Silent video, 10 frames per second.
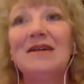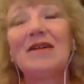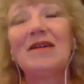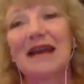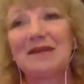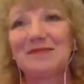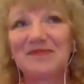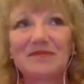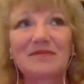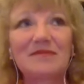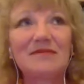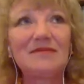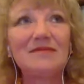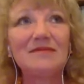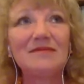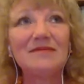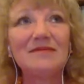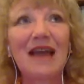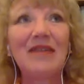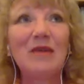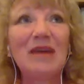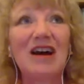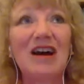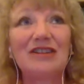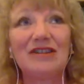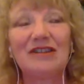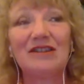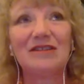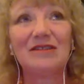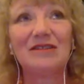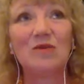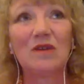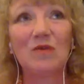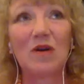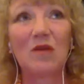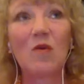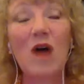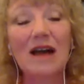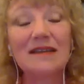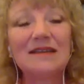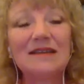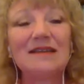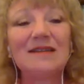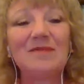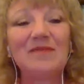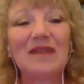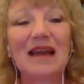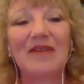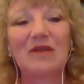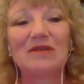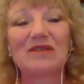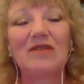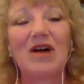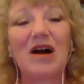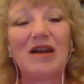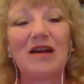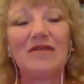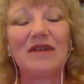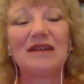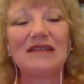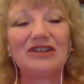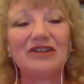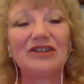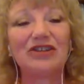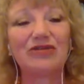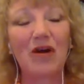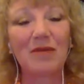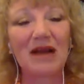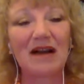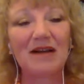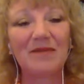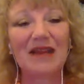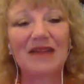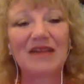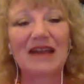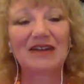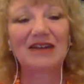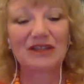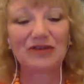Okay. And then we got to World War One and there was a lot of attention to trauma and that actually